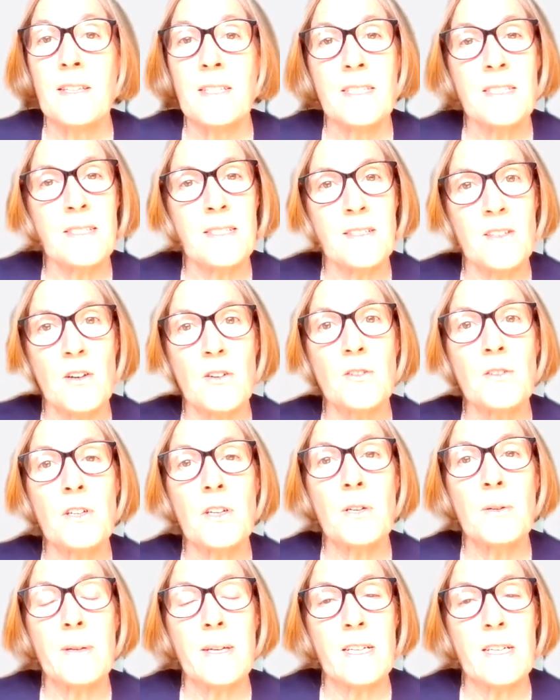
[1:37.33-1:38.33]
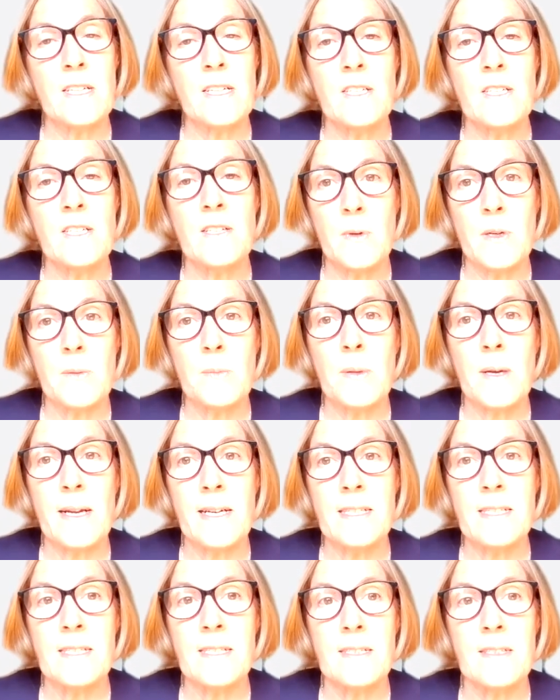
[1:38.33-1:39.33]
This is an ongoing issue for
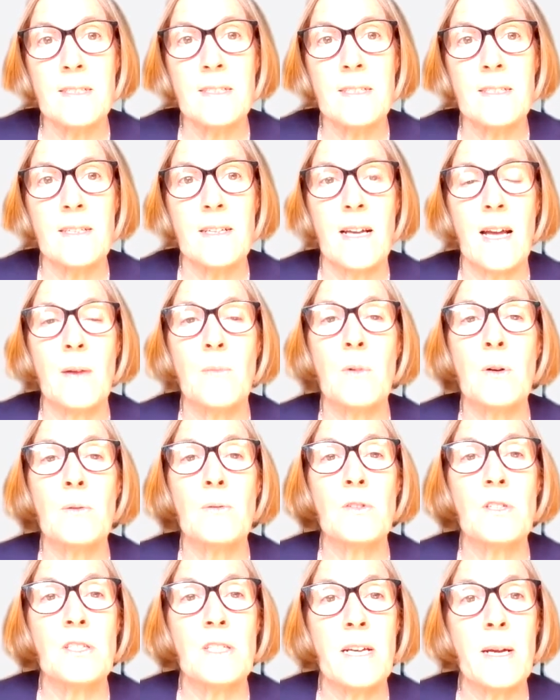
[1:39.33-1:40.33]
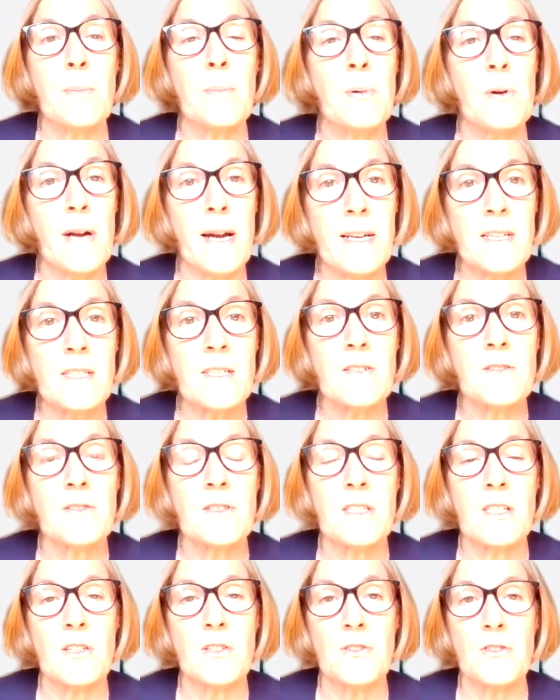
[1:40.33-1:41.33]
workplaces, and we will share practical
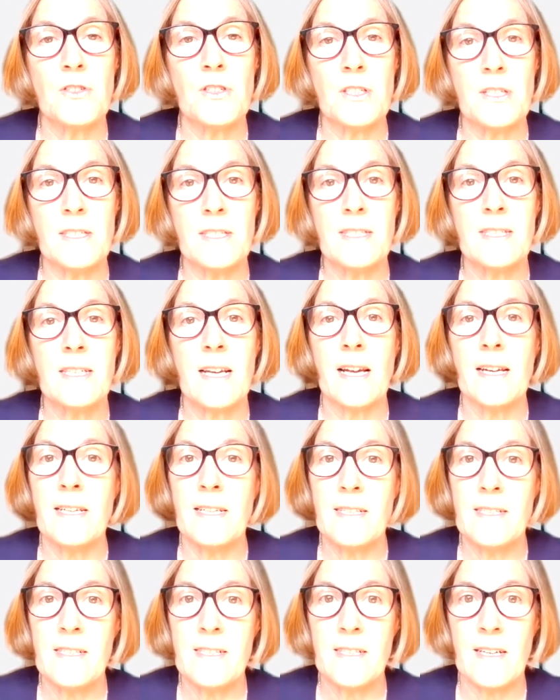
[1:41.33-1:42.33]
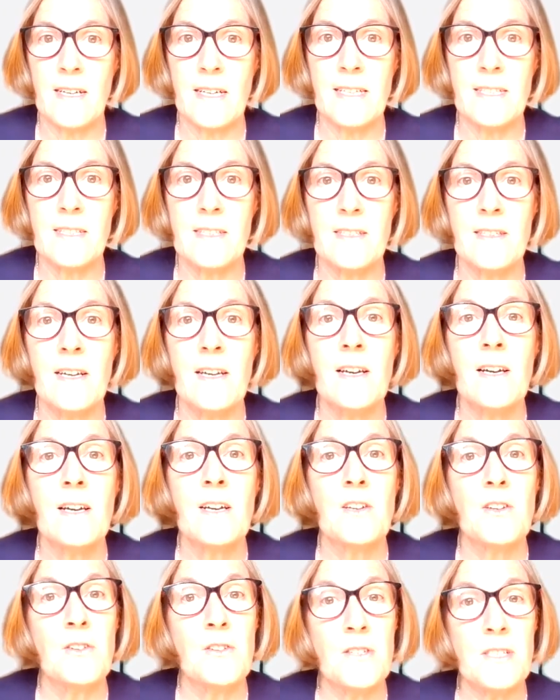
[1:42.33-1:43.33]
solutions and insights
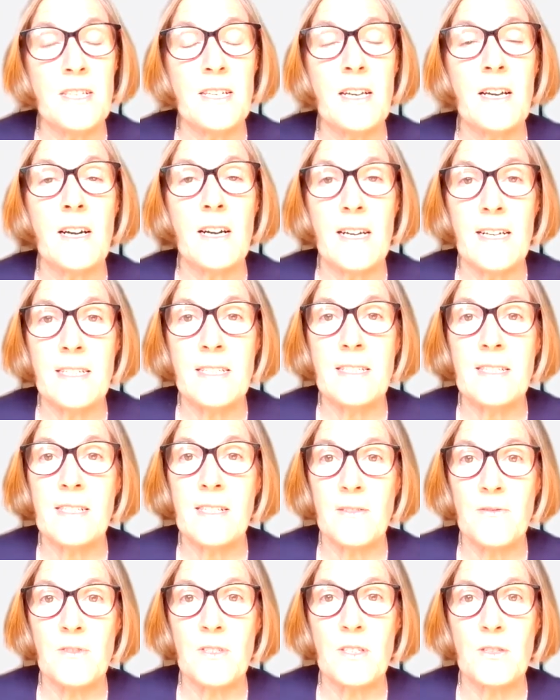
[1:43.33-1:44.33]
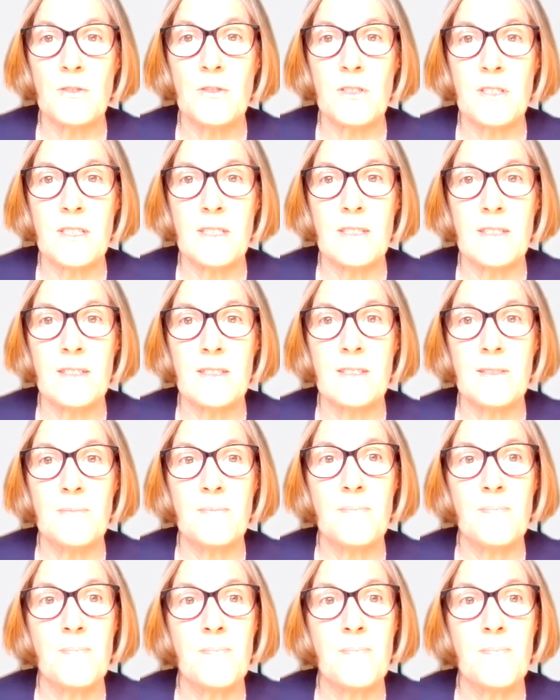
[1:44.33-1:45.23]
using guidance and resources.